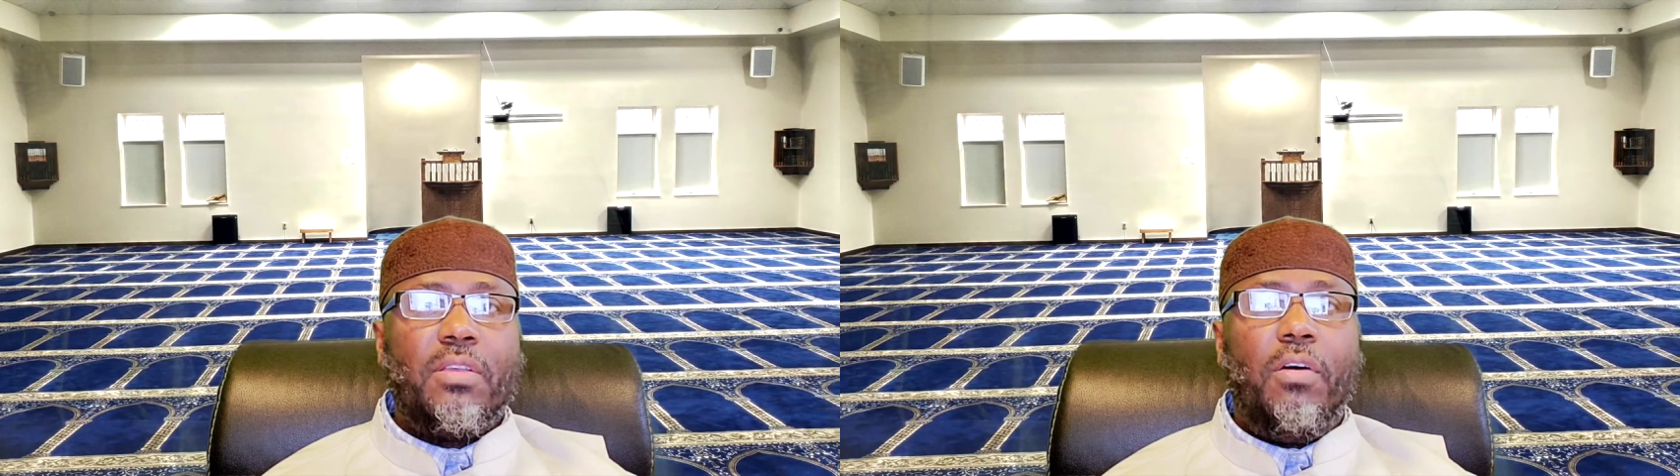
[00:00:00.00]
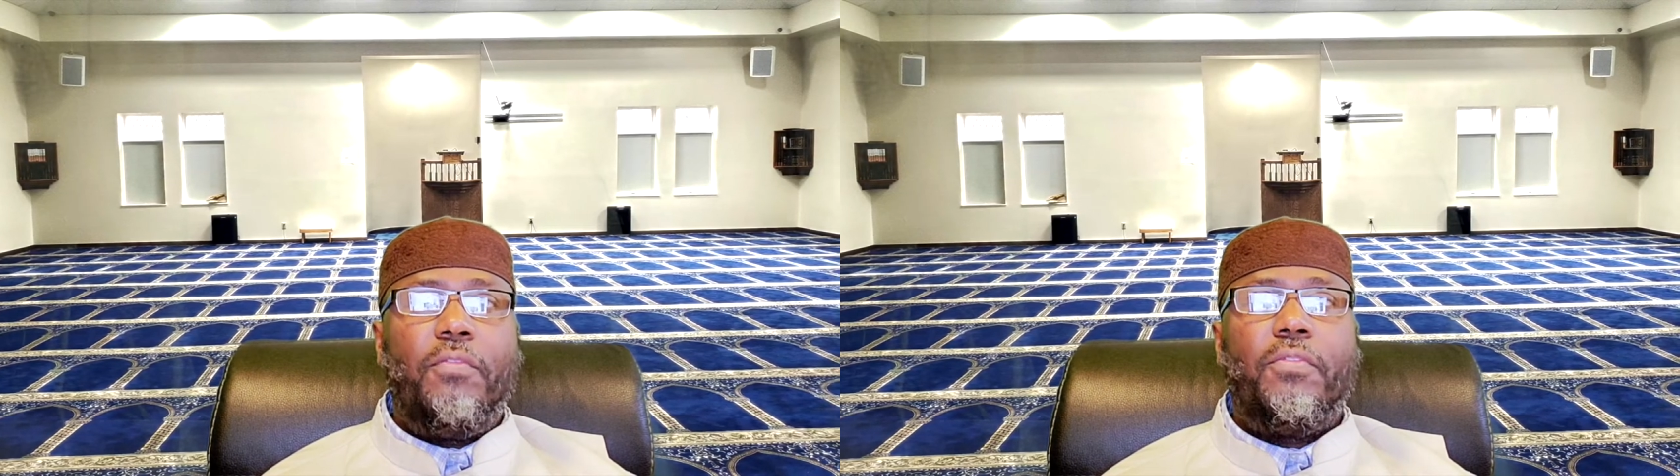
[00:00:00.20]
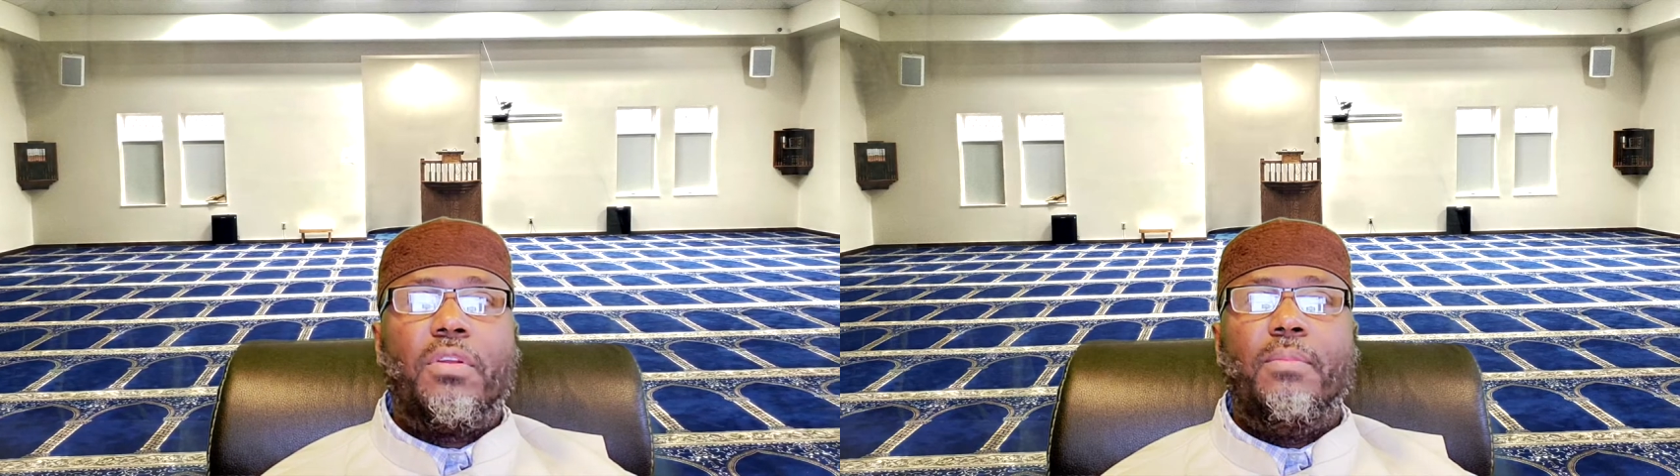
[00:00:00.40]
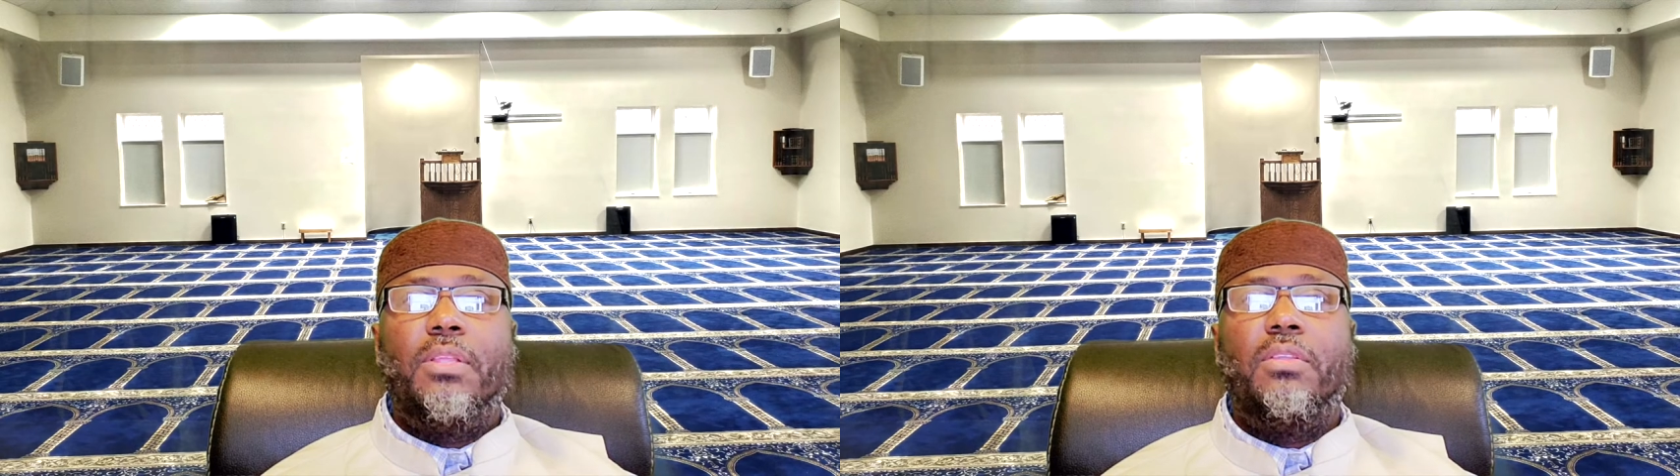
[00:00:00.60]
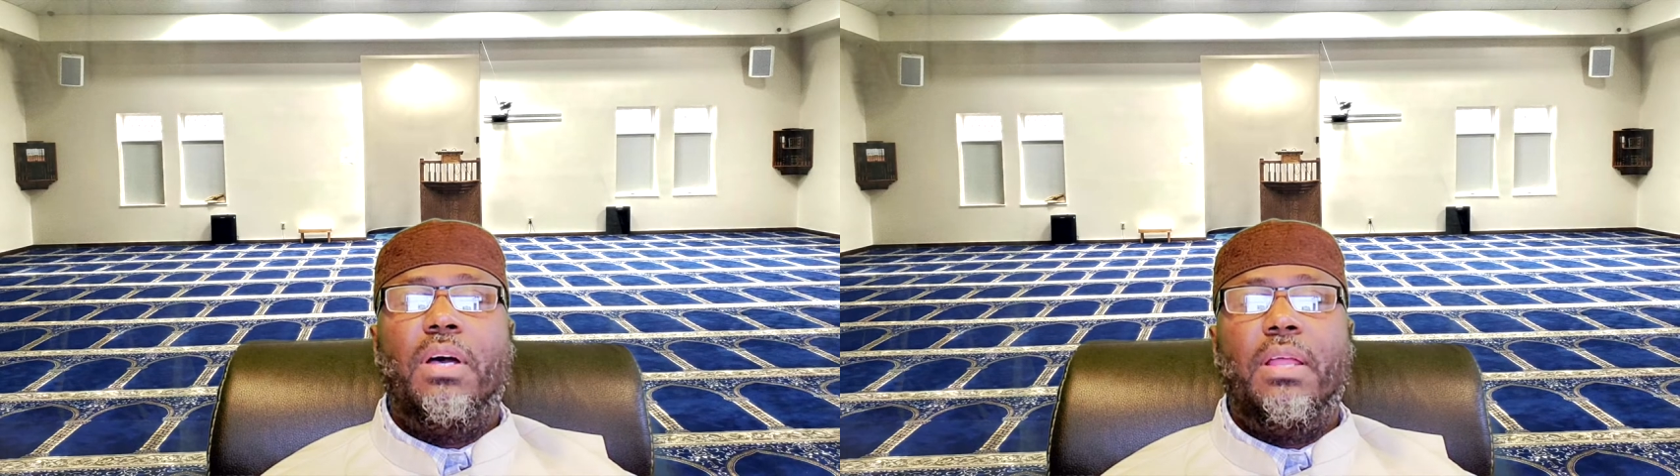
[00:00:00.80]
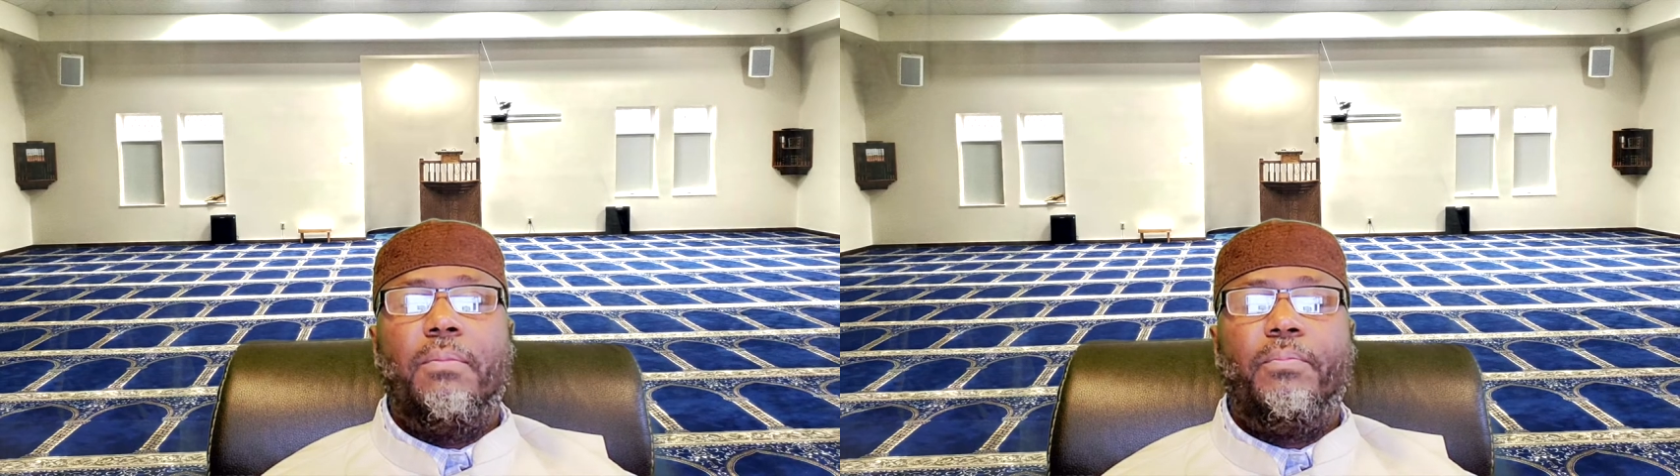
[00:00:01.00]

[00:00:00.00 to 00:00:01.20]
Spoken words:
of Ramadan.